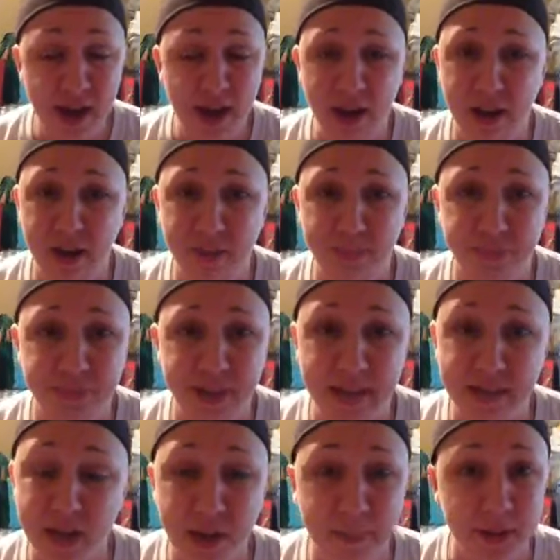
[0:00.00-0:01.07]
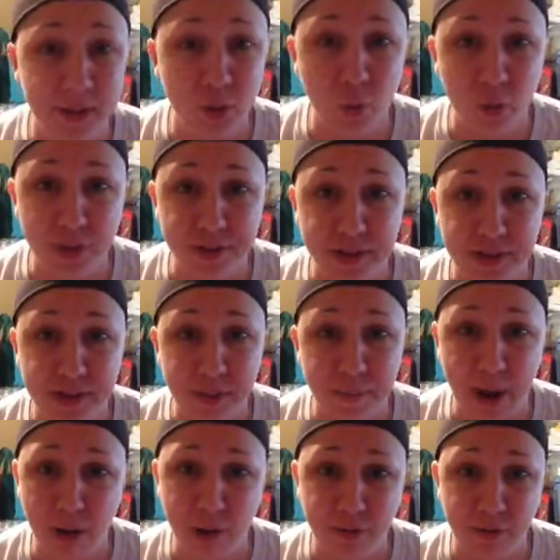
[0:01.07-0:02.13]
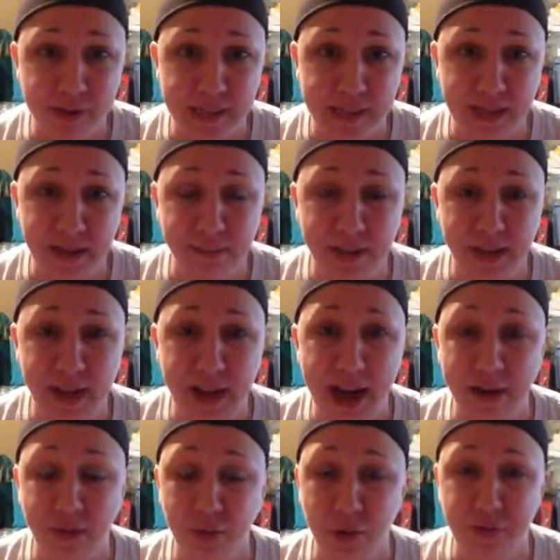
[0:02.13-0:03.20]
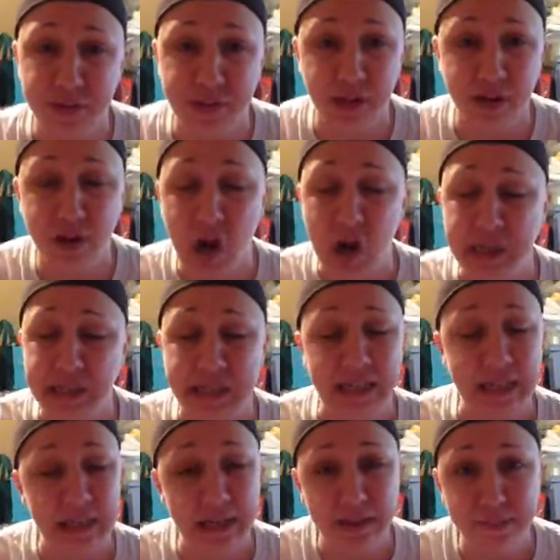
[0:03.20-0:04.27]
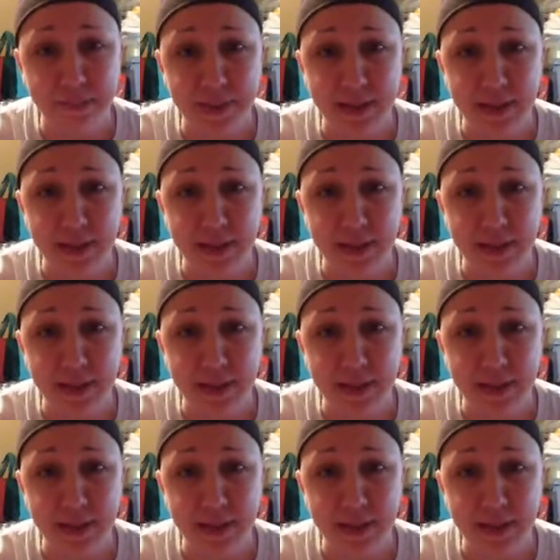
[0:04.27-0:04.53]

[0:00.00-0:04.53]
that's coming towards us, a powerful CME. I don't know if it's going to cause an EMP.